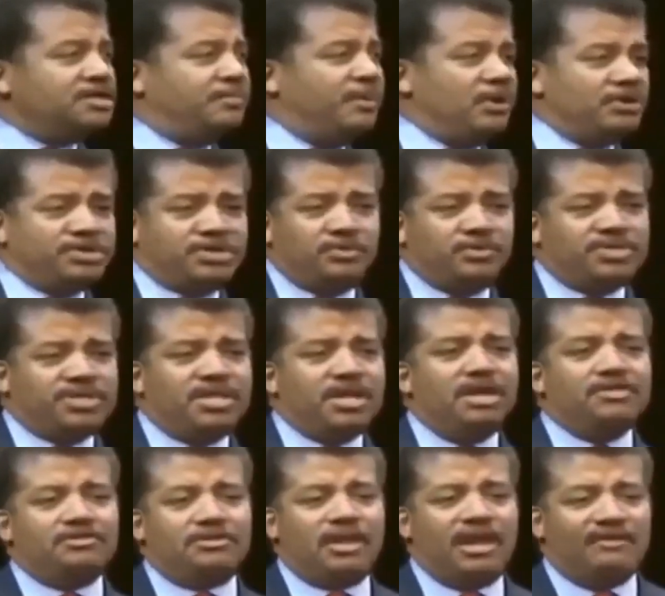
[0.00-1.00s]
suppose there
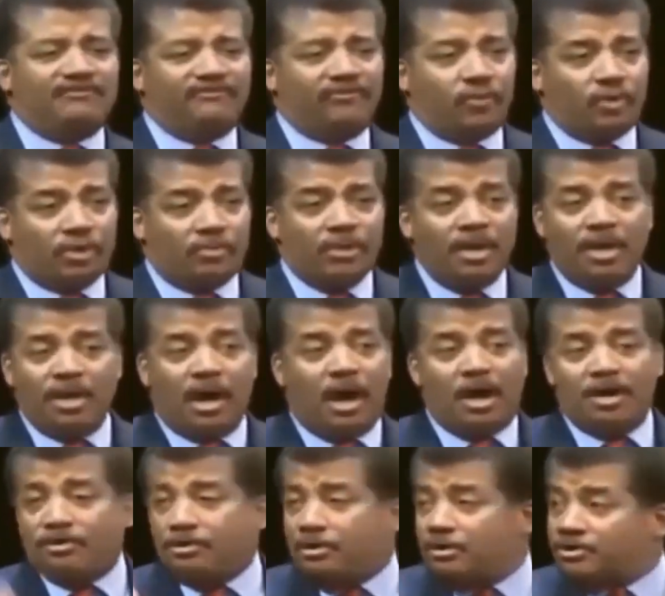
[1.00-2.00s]
was another life form
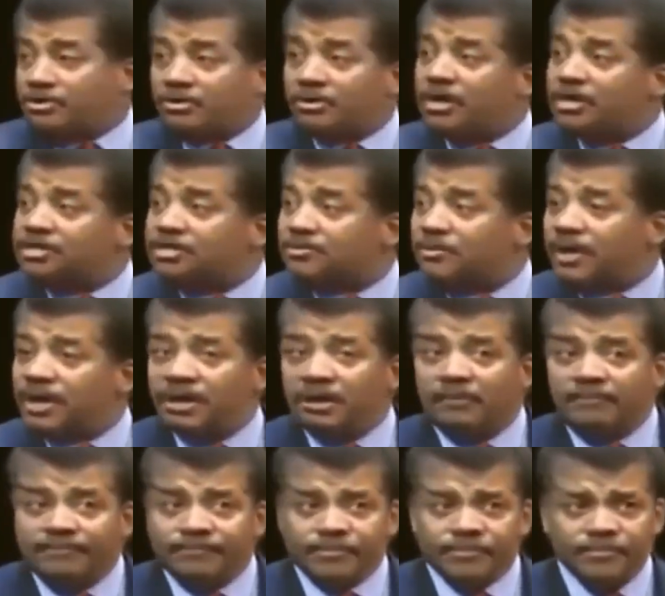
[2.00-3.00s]
on Earth or
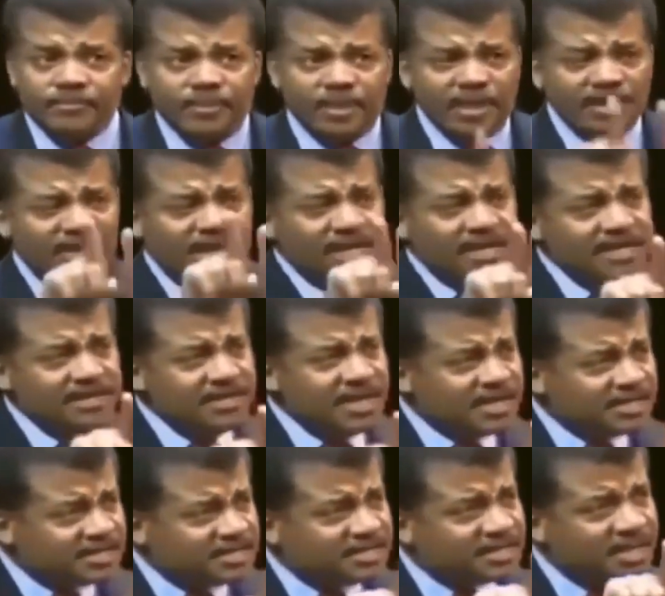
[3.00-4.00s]
elsewhere, that
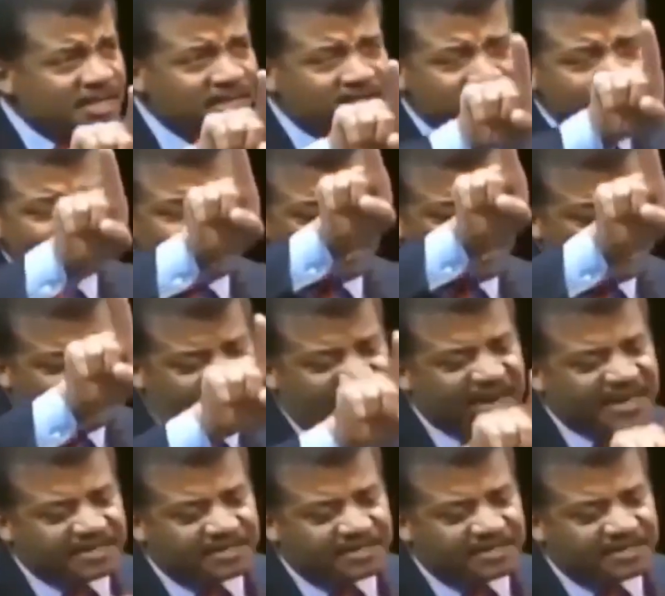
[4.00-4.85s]
in that same sort of